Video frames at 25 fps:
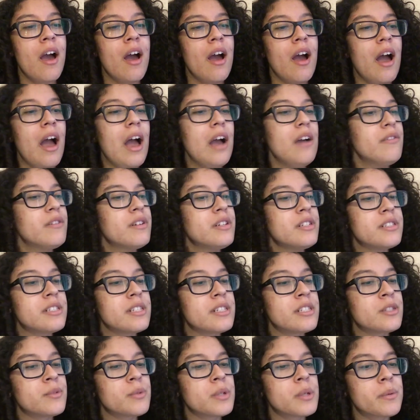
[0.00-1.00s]
Ever
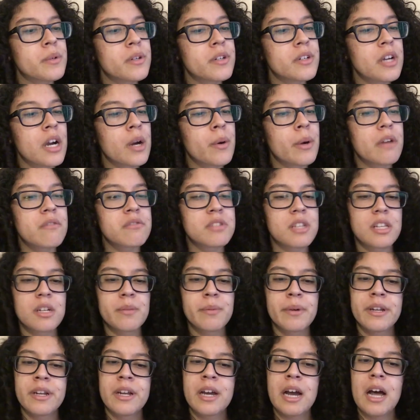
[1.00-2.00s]
since we were young, we've
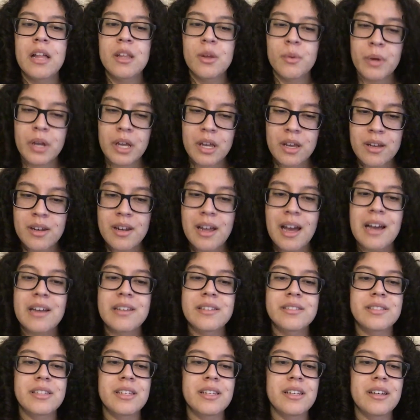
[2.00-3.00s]
celebrated Halloween
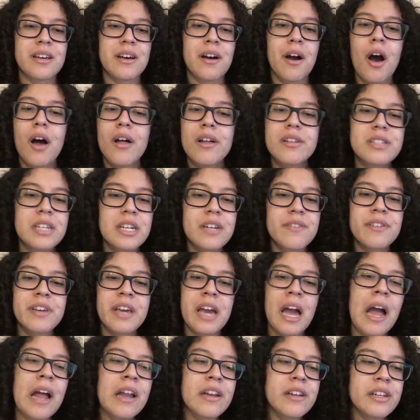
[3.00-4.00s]
as a holiday of
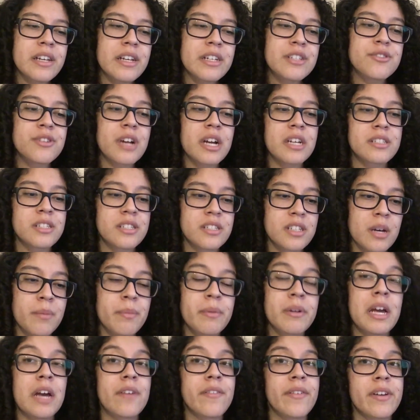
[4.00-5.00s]
candy, dressing up,
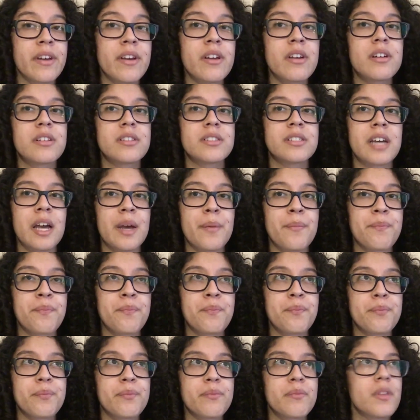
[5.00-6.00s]
and having a good time.
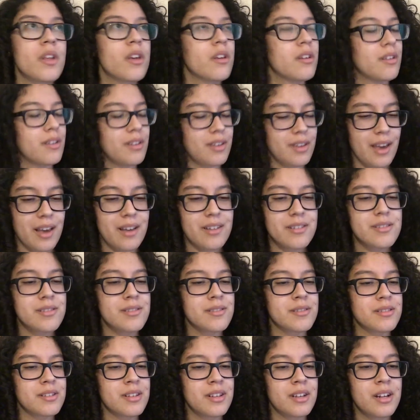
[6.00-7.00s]

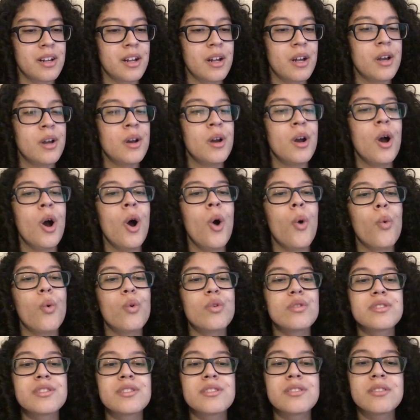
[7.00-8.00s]
Yes.
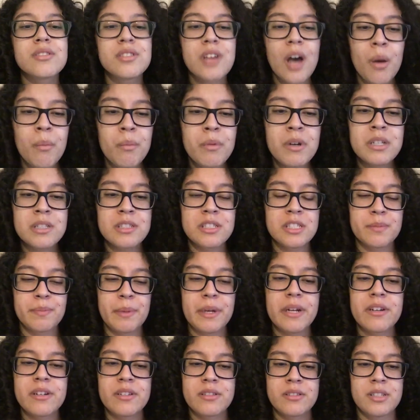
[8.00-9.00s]
Well, some
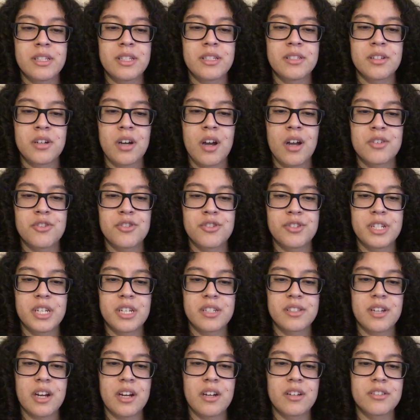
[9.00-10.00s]
conspiracies
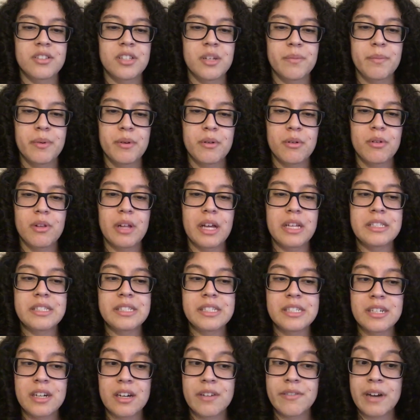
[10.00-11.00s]
contradict our typical
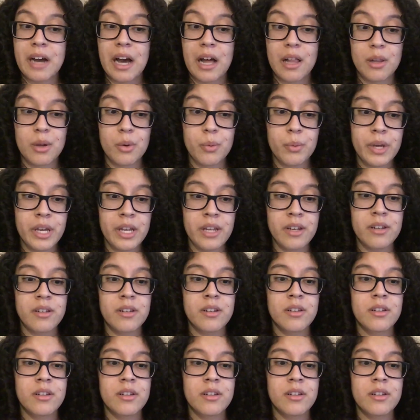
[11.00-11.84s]
idea of Halloween.